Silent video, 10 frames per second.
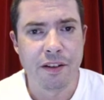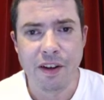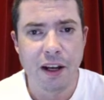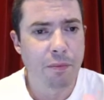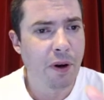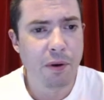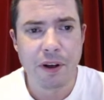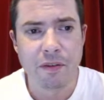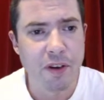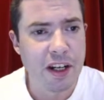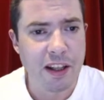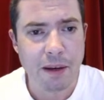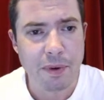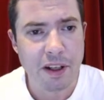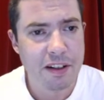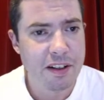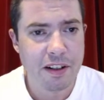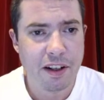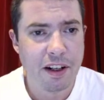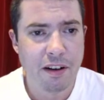I'm not even reading that bit. It's just like,